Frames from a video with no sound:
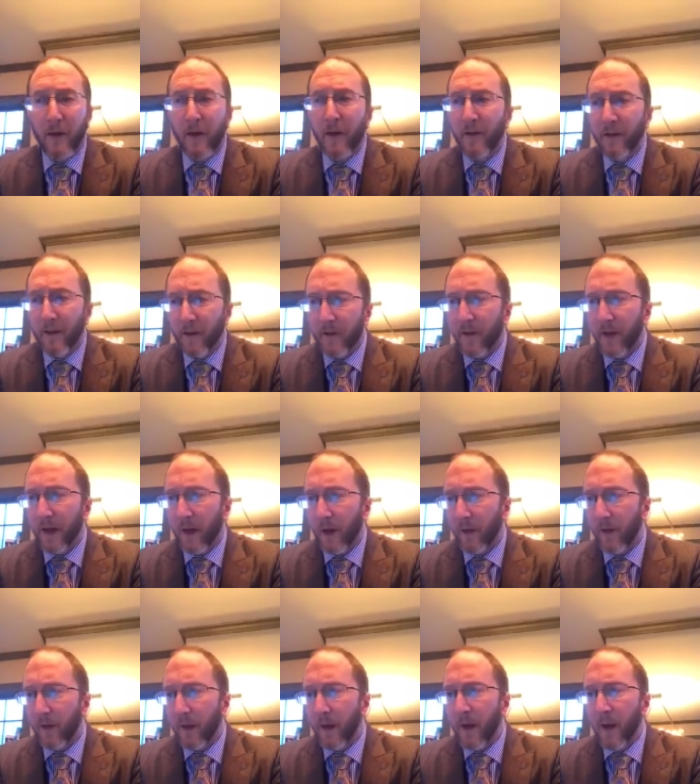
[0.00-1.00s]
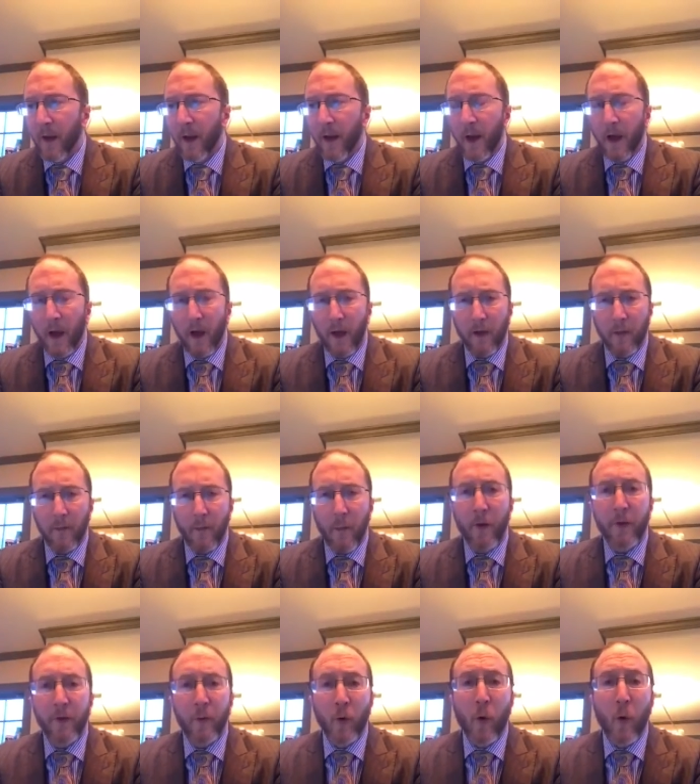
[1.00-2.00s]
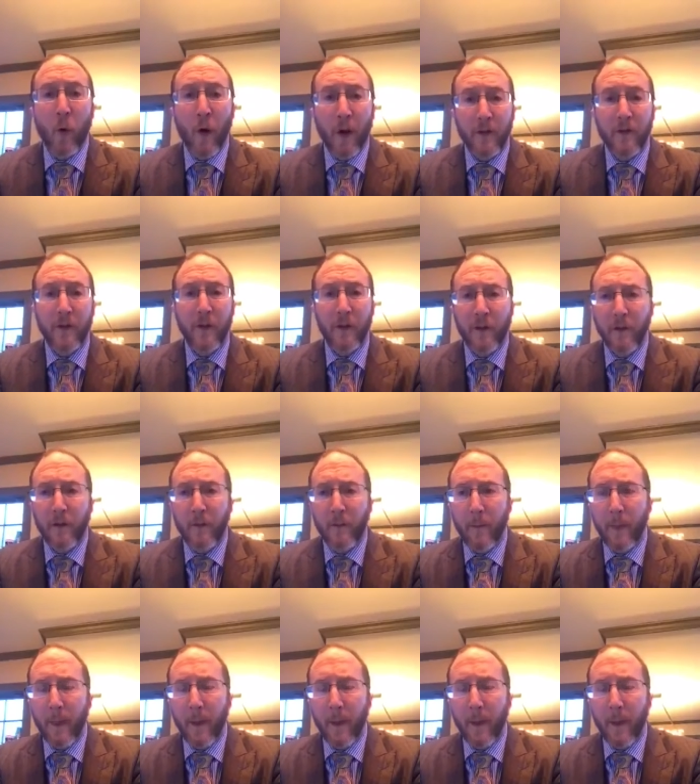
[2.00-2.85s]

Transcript: And he's listed out uh, multiple questions.